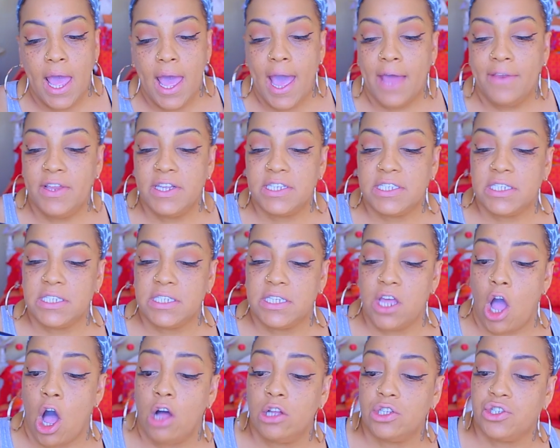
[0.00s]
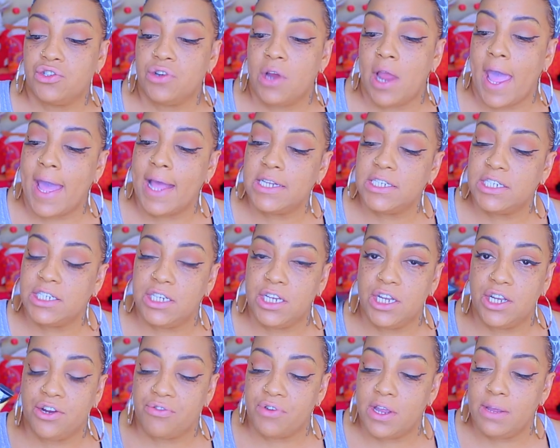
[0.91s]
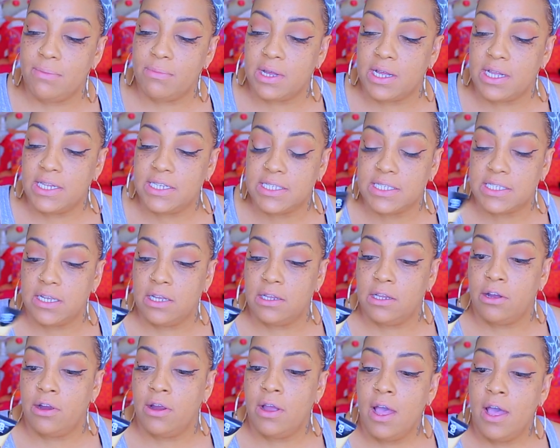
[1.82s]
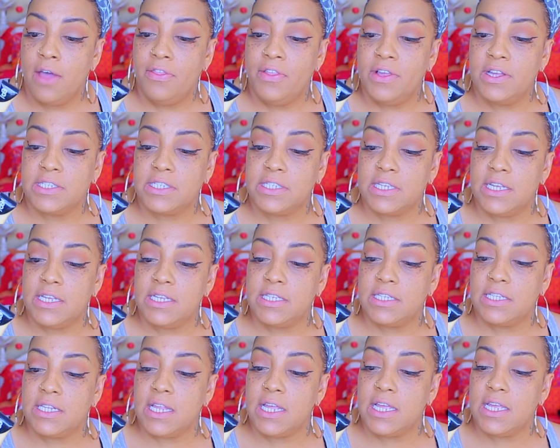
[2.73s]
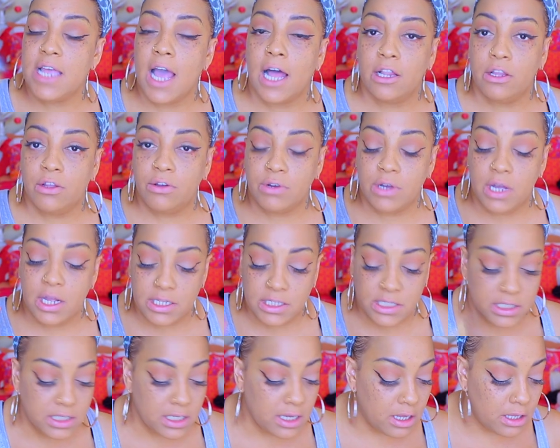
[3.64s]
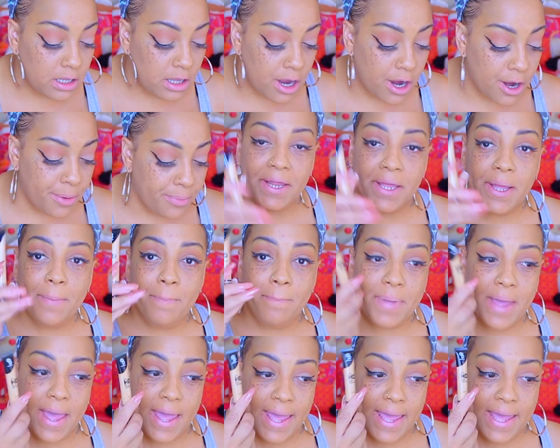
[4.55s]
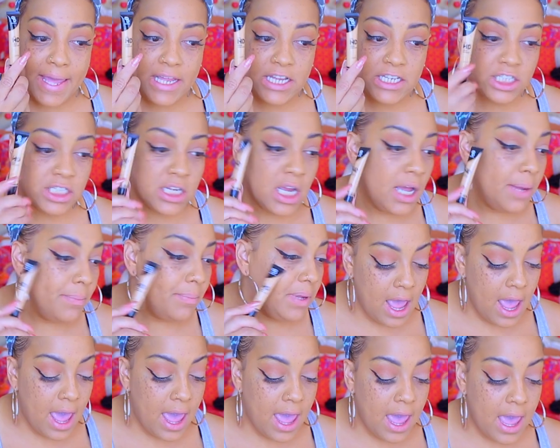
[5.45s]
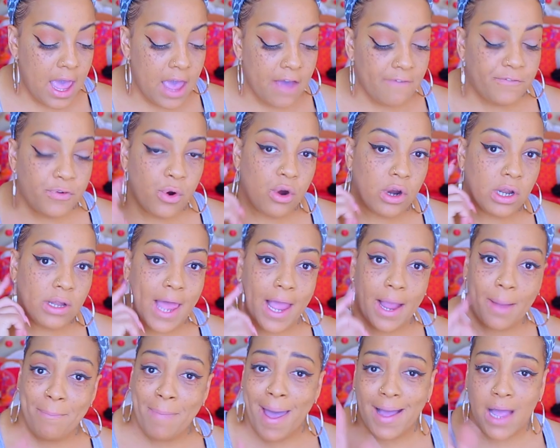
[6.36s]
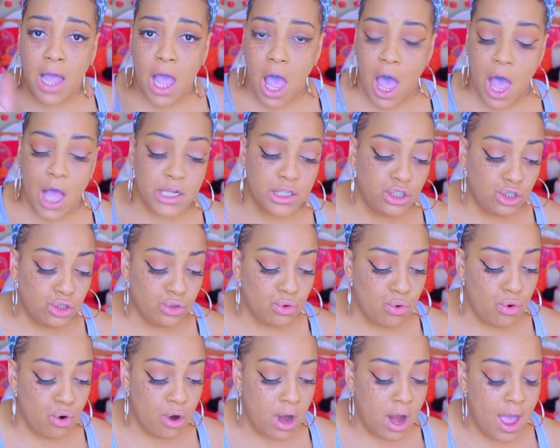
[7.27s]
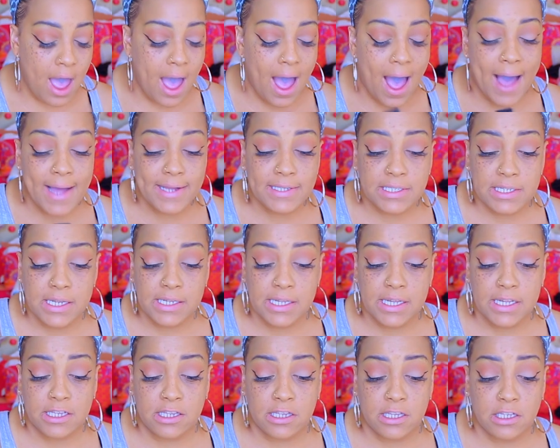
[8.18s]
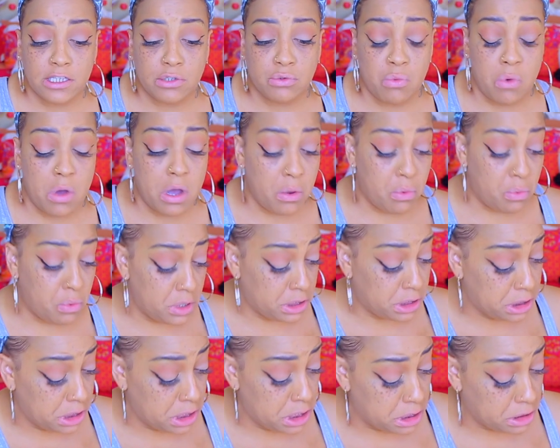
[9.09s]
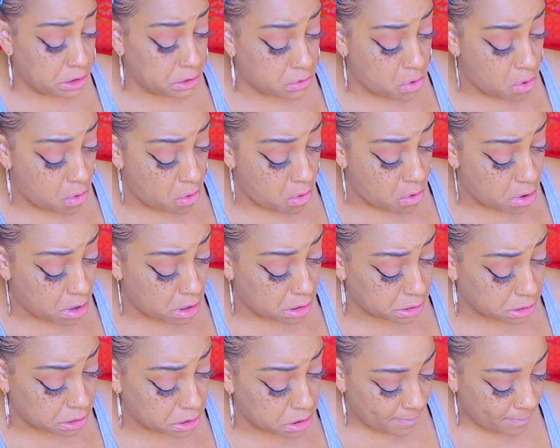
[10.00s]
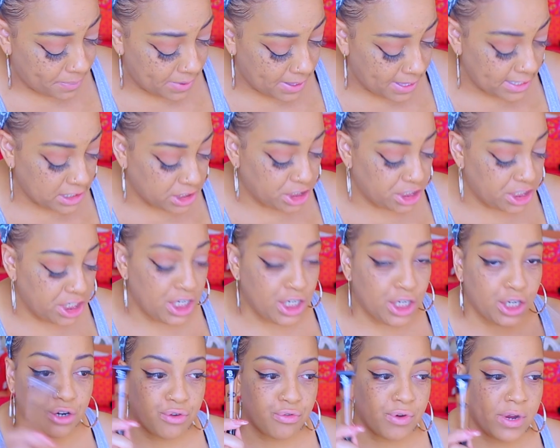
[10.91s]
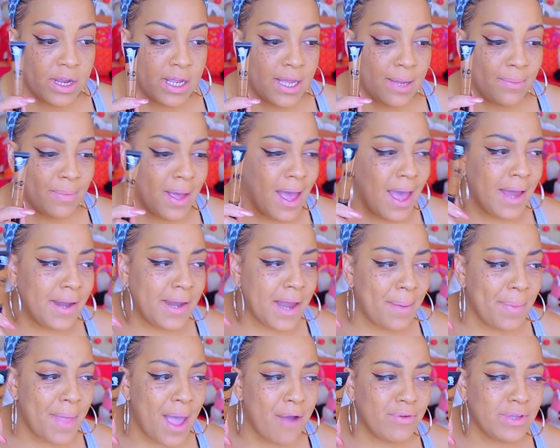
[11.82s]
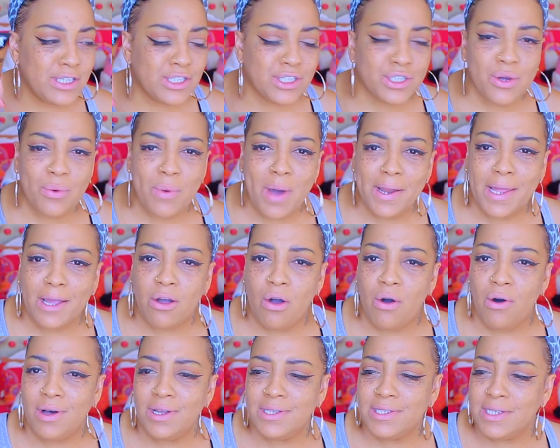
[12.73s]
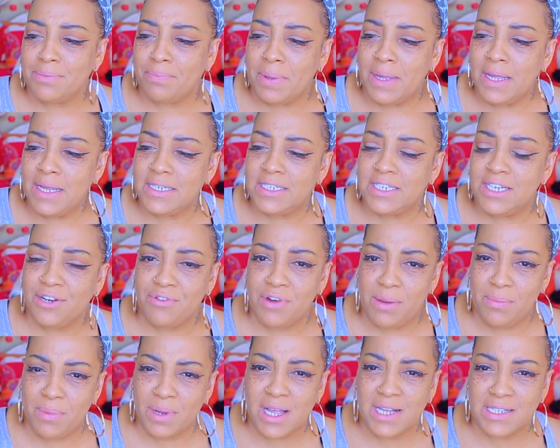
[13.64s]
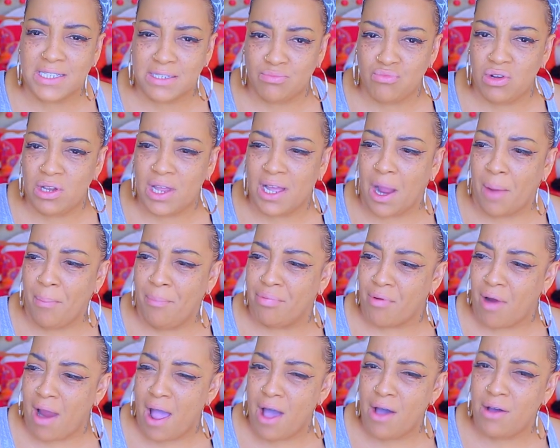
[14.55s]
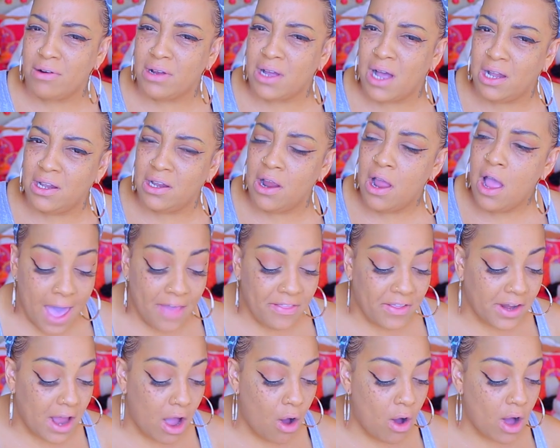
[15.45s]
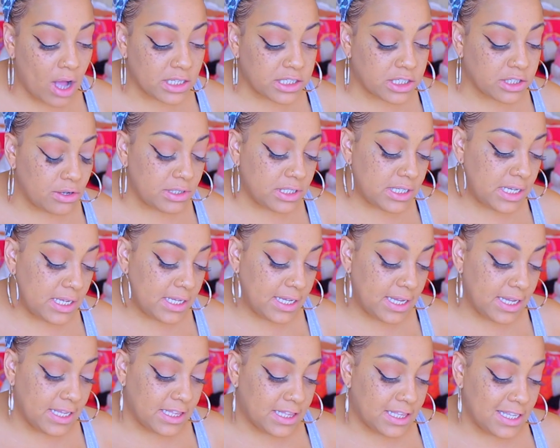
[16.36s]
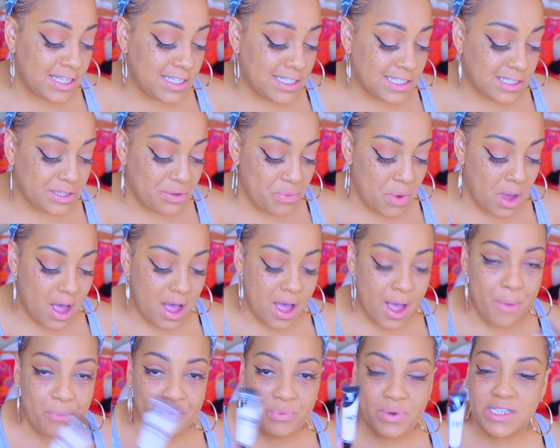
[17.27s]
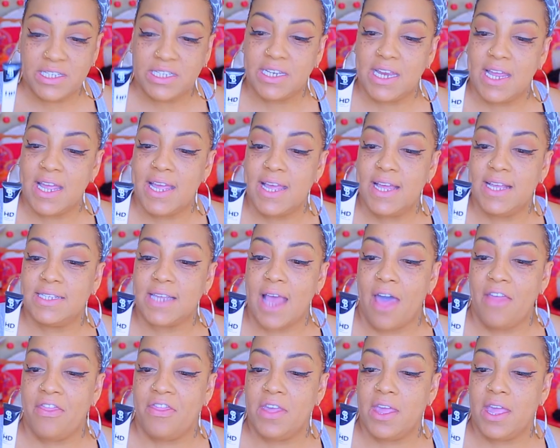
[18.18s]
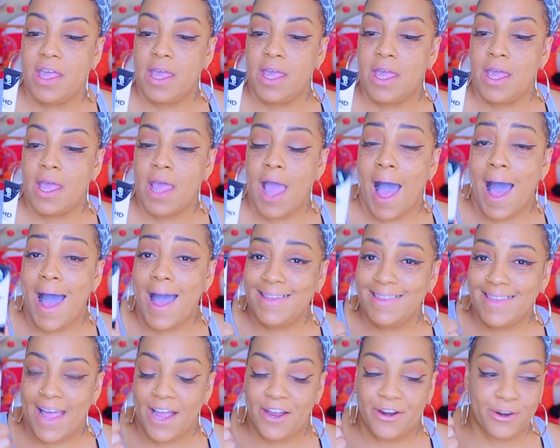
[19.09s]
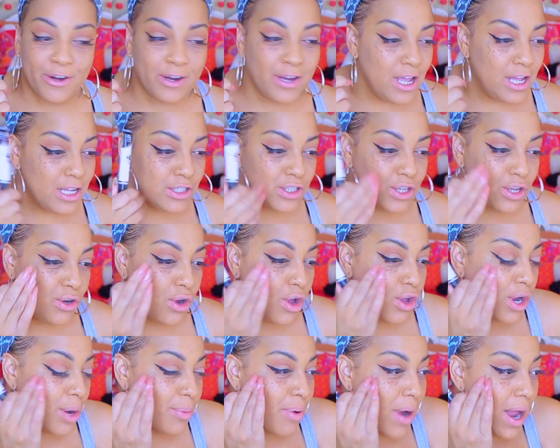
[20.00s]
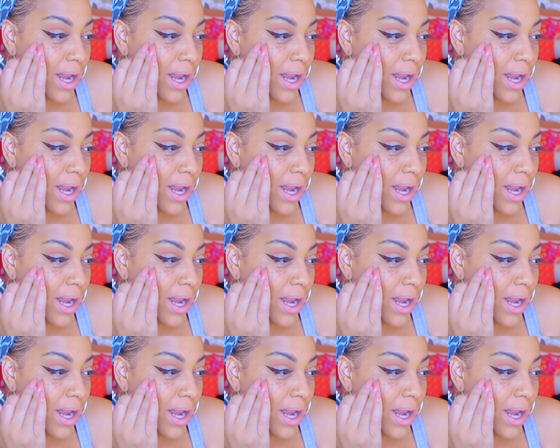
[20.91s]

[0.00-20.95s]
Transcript: and this is the Ultra HD Cream Concealer. This is the yellow concealer in beige, and for, like, my contour, I did get this one, which is called Peachy Cream. Now, I'm not really sure why they called it Peachy Cream because it's more like a brown color. And then I also did get this one, which is the highlighter. So, you know, you could